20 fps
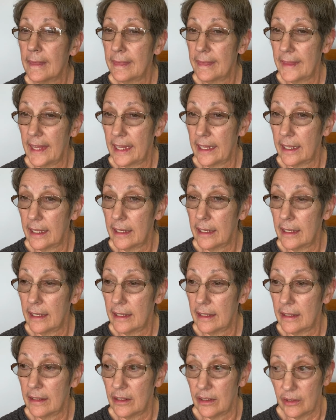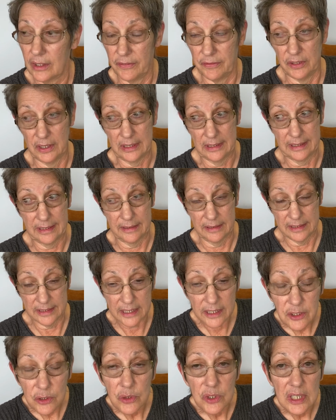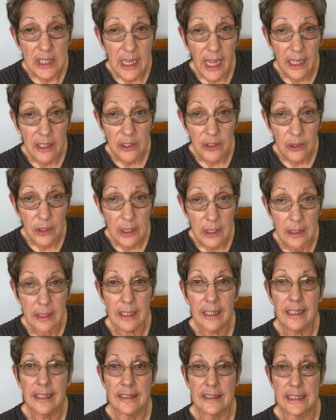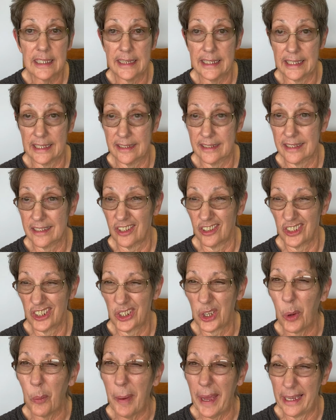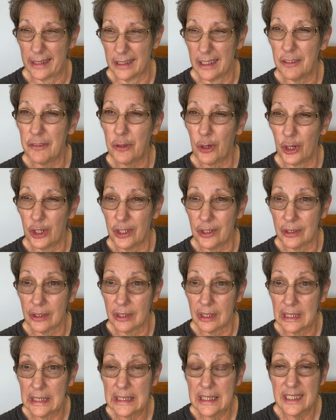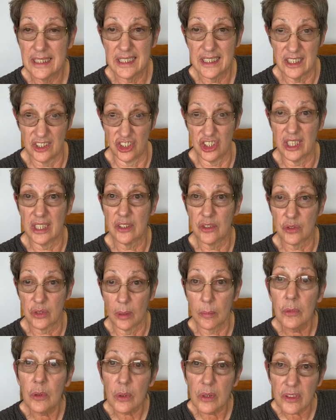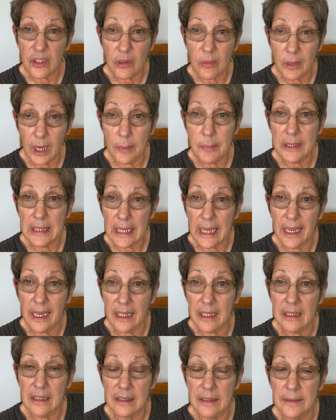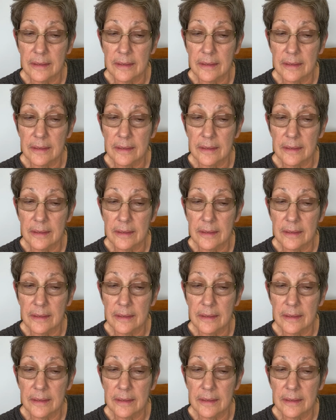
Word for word: Then if you continued to not do it, did things start to go badly for you? Did you get in trouble with your mom and dad?